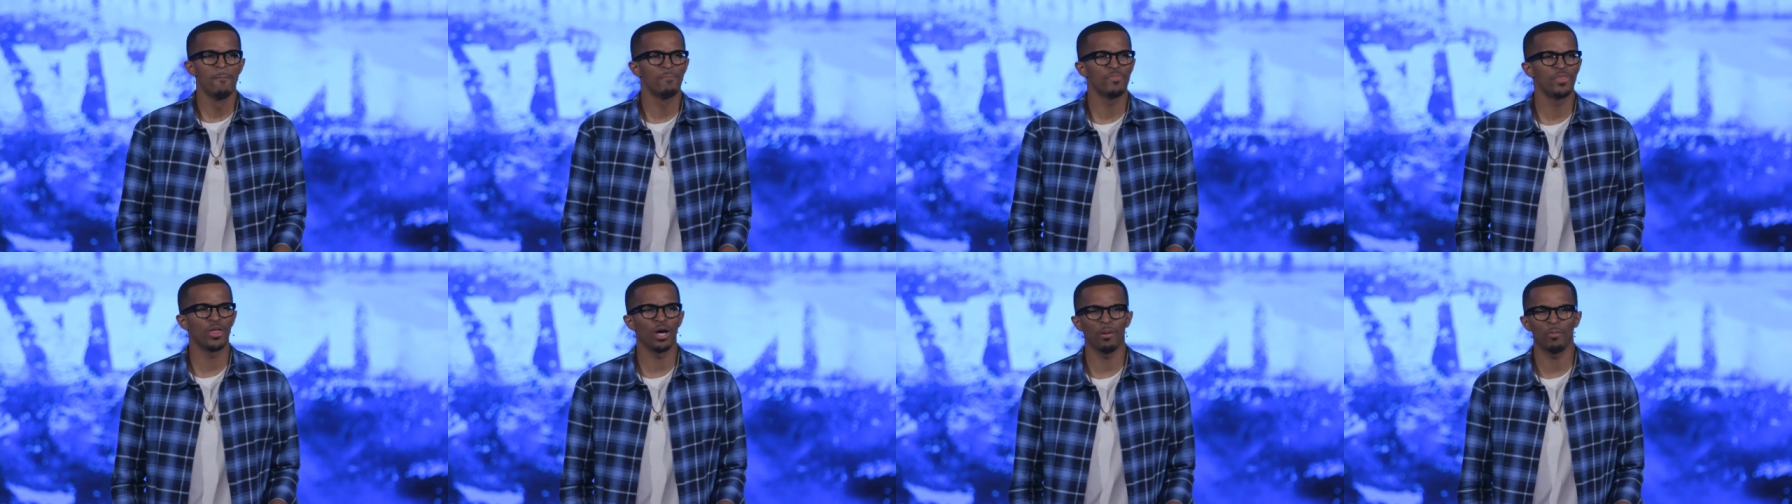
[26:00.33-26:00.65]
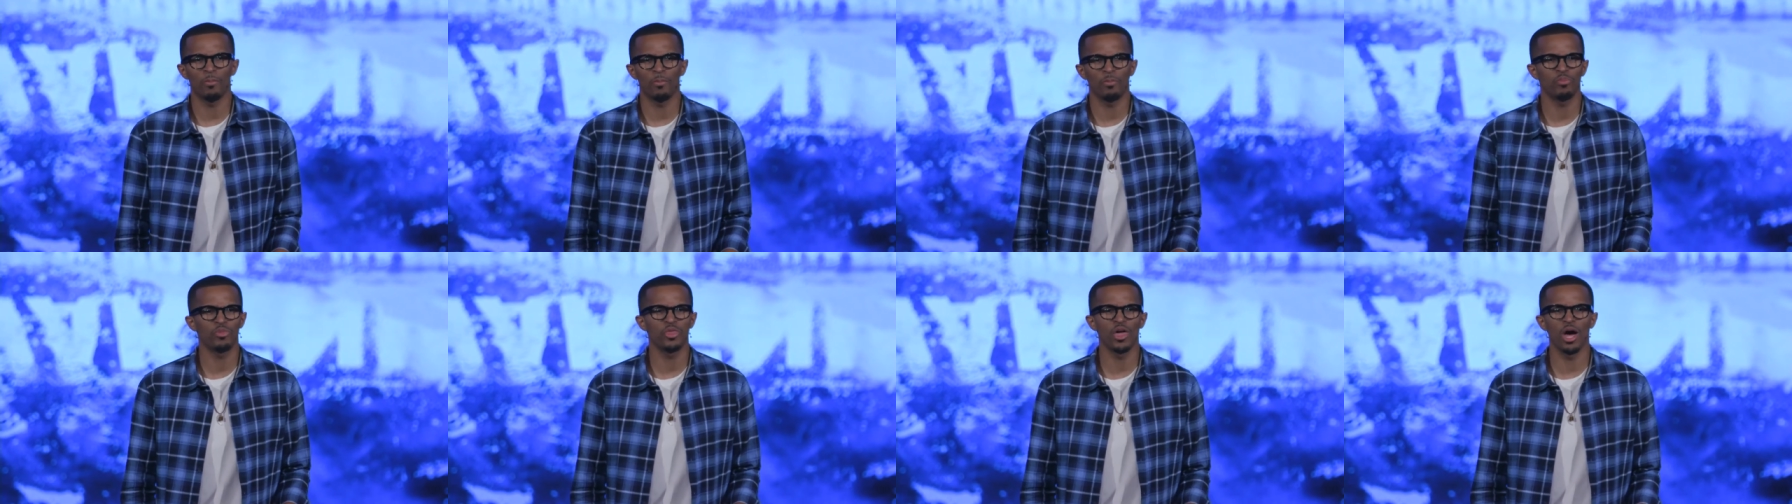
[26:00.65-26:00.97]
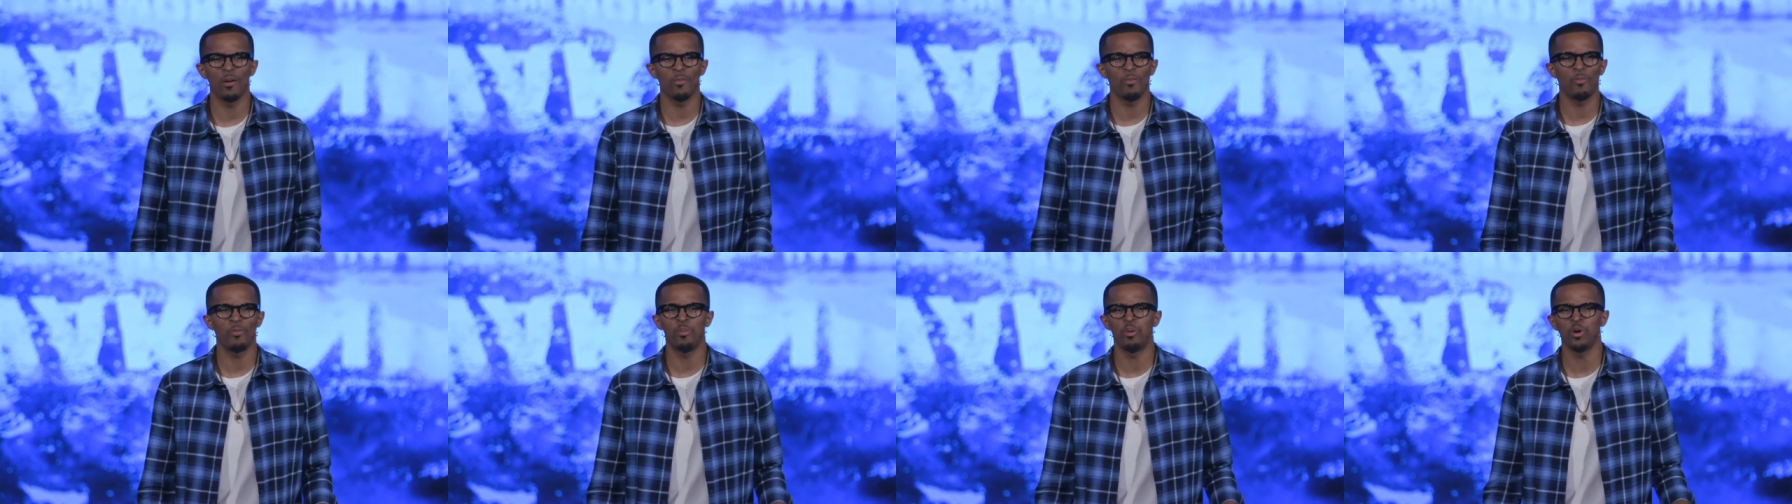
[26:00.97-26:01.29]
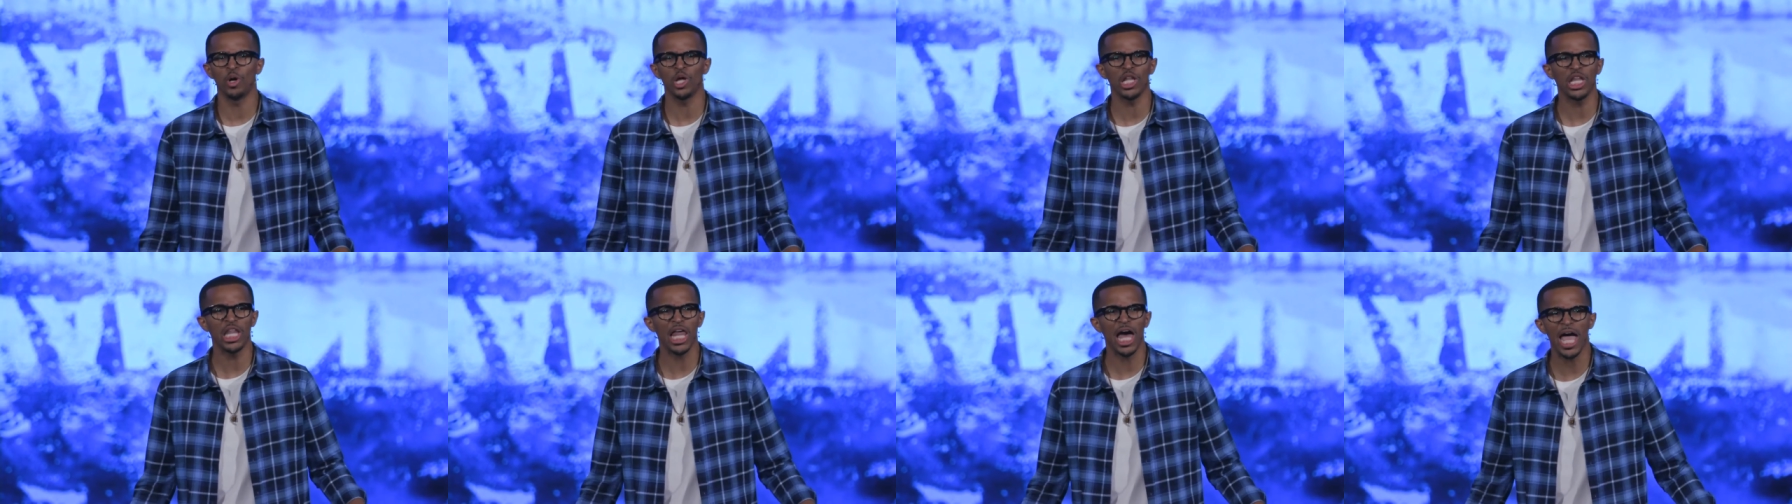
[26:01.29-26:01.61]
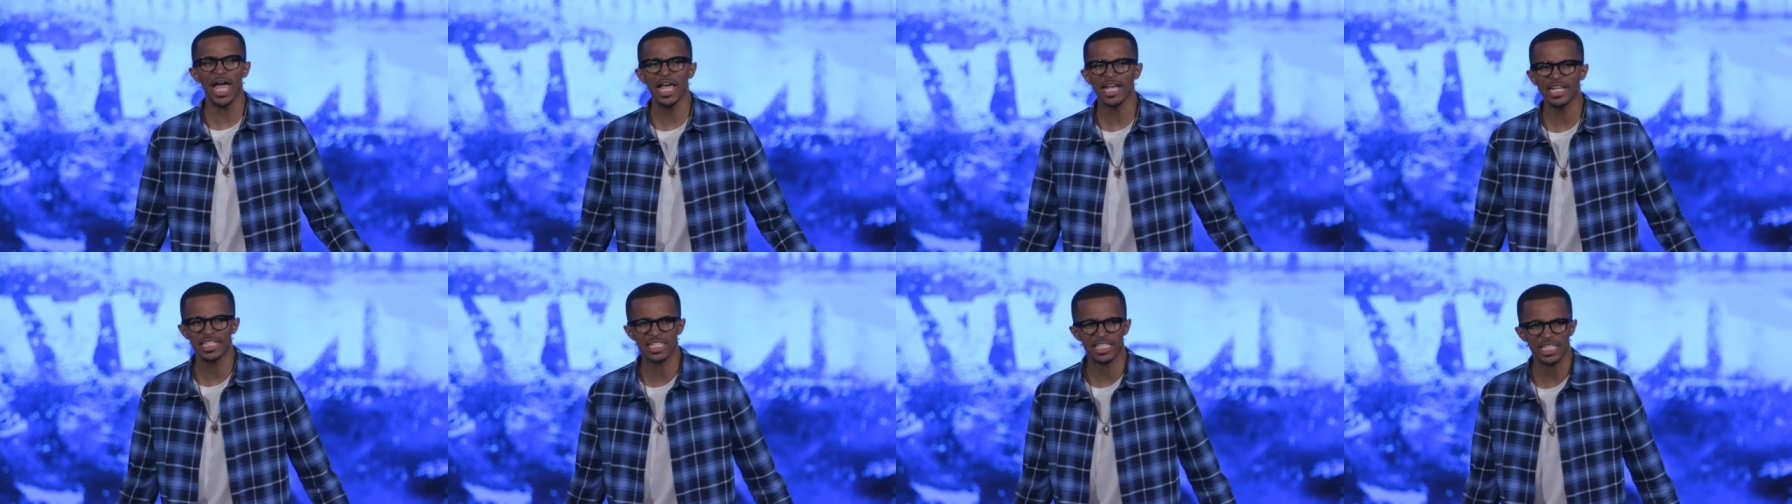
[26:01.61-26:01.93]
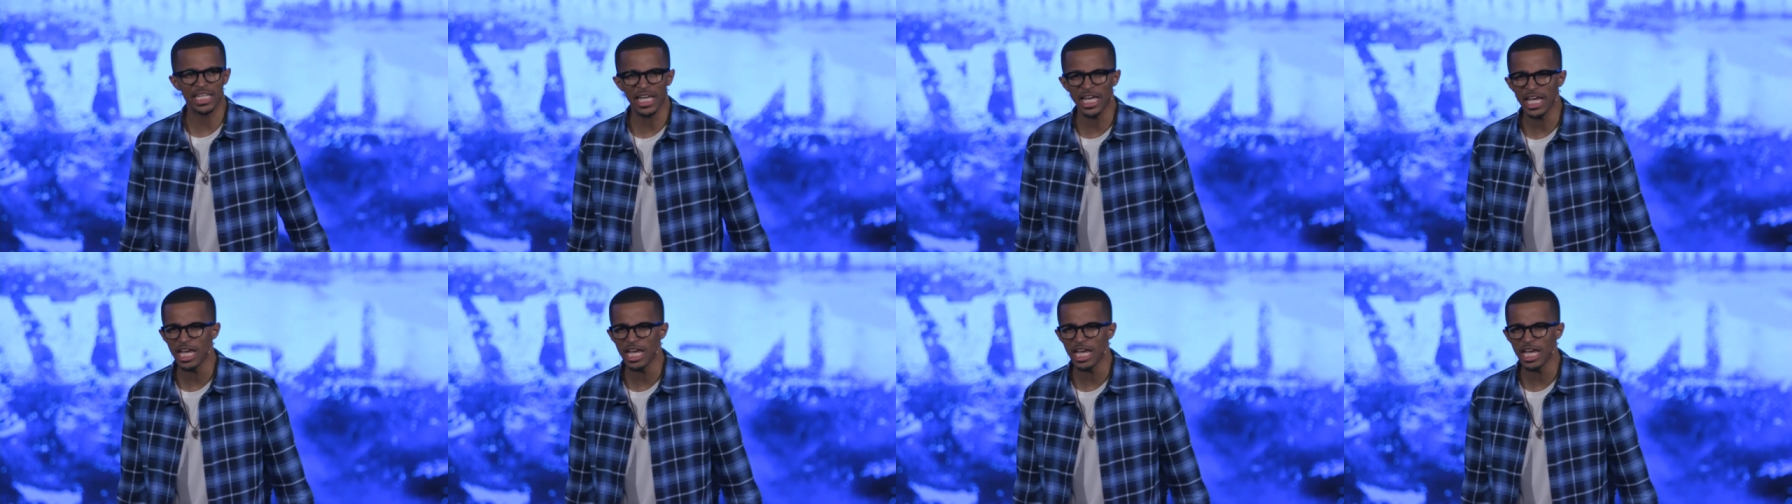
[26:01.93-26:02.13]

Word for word: the, the place